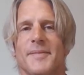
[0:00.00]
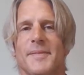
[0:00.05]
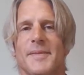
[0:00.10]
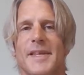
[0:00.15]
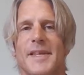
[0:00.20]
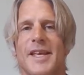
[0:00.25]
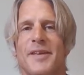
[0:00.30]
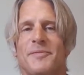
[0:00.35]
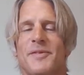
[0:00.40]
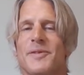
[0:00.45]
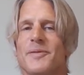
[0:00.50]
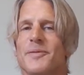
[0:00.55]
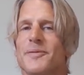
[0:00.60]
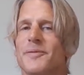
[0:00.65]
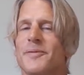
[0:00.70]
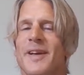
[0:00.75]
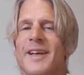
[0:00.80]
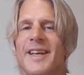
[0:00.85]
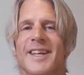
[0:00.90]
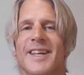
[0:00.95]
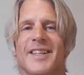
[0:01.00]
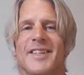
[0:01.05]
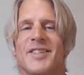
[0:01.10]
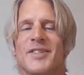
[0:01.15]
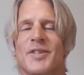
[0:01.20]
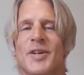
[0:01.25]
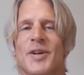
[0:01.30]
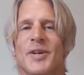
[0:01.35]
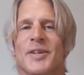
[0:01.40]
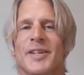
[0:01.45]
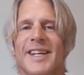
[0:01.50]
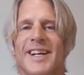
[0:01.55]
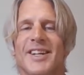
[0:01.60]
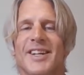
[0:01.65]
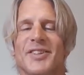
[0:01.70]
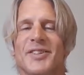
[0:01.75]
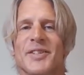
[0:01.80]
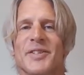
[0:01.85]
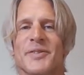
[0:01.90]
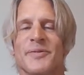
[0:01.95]
If you've stuck it
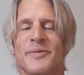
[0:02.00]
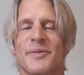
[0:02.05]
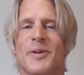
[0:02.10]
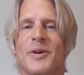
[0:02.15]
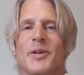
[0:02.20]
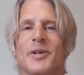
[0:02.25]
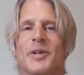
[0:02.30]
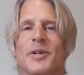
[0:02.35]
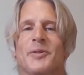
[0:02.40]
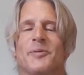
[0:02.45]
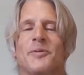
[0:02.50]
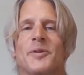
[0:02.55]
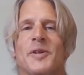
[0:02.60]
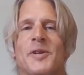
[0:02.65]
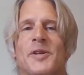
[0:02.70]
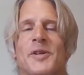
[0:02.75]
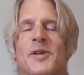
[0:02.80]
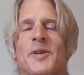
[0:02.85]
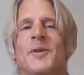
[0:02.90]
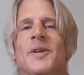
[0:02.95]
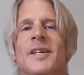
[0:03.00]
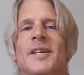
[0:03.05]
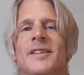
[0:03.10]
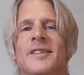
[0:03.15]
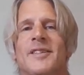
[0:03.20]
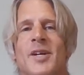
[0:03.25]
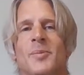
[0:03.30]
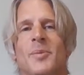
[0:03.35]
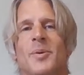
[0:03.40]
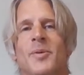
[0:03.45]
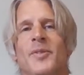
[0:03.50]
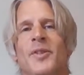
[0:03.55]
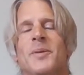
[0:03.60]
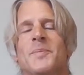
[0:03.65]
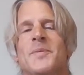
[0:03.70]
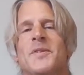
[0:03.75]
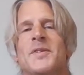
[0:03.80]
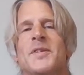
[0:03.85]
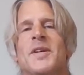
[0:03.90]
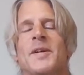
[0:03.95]
out this far, good for you. Double
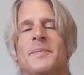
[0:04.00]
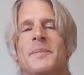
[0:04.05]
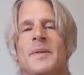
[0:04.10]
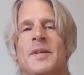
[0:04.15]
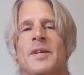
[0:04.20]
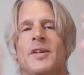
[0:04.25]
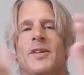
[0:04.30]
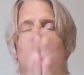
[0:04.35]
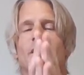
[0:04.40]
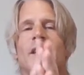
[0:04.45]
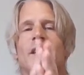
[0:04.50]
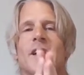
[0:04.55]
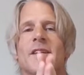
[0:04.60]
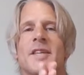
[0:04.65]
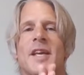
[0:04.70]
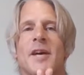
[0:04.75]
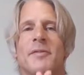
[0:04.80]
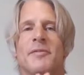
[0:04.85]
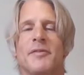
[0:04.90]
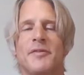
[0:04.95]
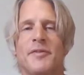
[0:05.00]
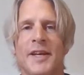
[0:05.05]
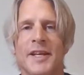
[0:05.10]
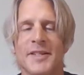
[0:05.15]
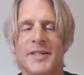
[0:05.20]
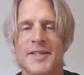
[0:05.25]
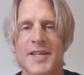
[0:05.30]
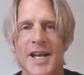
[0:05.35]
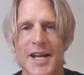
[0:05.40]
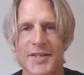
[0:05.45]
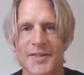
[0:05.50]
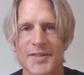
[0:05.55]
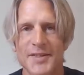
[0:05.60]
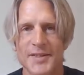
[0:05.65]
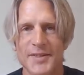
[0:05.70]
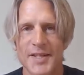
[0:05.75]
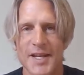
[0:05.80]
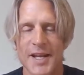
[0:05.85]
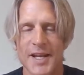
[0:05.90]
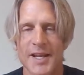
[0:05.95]
thumbs up. You guys have a
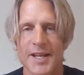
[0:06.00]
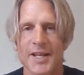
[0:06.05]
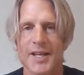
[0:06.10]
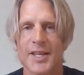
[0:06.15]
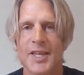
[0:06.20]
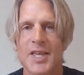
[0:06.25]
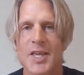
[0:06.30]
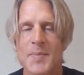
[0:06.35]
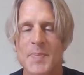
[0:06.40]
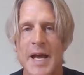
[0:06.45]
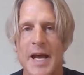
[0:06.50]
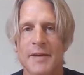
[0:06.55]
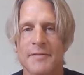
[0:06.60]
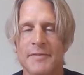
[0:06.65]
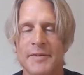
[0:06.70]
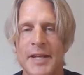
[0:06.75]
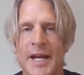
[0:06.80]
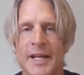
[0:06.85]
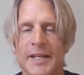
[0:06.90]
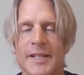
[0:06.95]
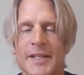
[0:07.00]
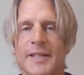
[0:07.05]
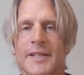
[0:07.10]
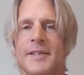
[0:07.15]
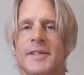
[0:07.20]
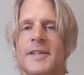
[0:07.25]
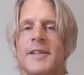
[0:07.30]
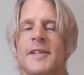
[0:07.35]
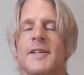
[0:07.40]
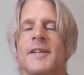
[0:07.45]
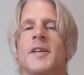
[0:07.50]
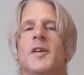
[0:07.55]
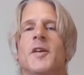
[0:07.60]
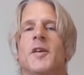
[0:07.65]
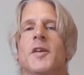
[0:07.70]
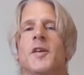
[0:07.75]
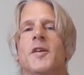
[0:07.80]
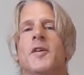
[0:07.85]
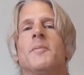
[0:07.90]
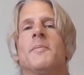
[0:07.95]
fantastic day. Keep having at it.
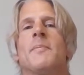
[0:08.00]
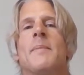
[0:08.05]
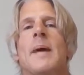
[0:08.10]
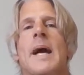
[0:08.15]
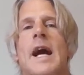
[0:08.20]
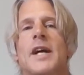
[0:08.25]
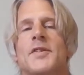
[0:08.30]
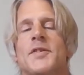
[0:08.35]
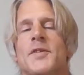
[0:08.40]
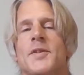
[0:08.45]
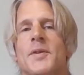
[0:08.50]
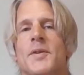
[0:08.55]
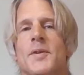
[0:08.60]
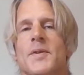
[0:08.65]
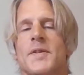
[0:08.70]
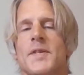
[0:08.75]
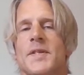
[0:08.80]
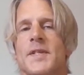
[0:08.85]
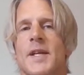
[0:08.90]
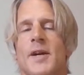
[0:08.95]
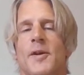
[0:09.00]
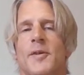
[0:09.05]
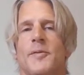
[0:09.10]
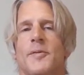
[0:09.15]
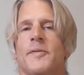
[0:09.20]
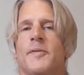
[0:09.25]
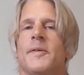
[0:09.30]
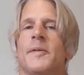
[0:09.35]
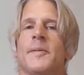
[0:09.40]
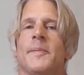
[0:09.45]
Master yourself.